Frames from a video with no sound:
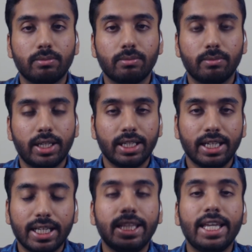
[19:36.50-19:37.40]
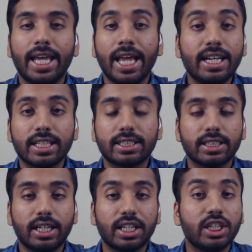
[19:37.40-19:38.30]
Right? The end
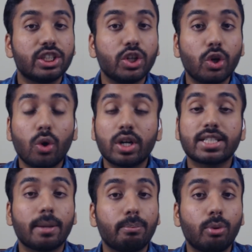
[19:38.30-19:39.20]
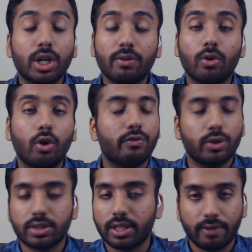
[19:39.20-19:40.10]
result is not supportive of
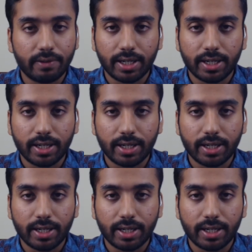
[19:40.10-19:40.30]
your survival.